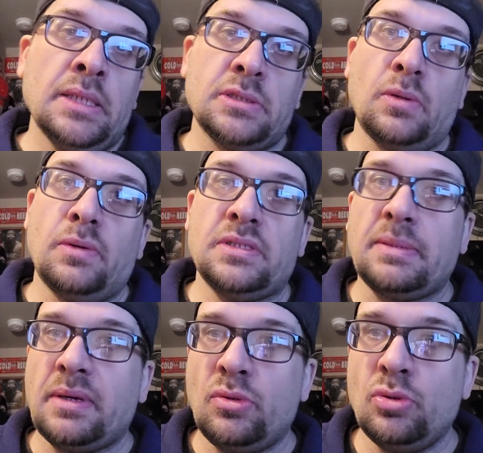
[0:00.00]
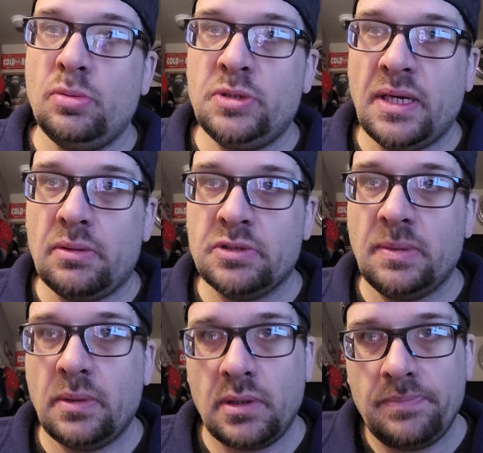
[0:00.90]
So, it's on my YouTube channel
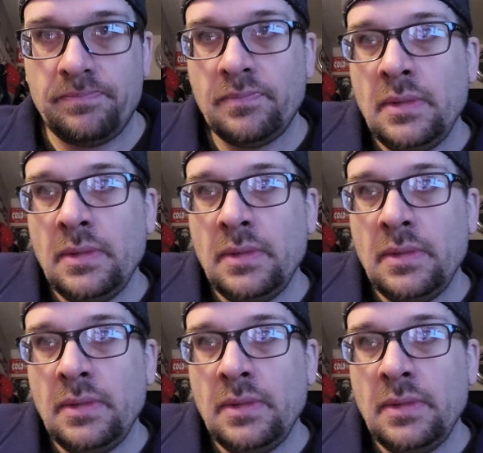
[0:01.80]
somewhere.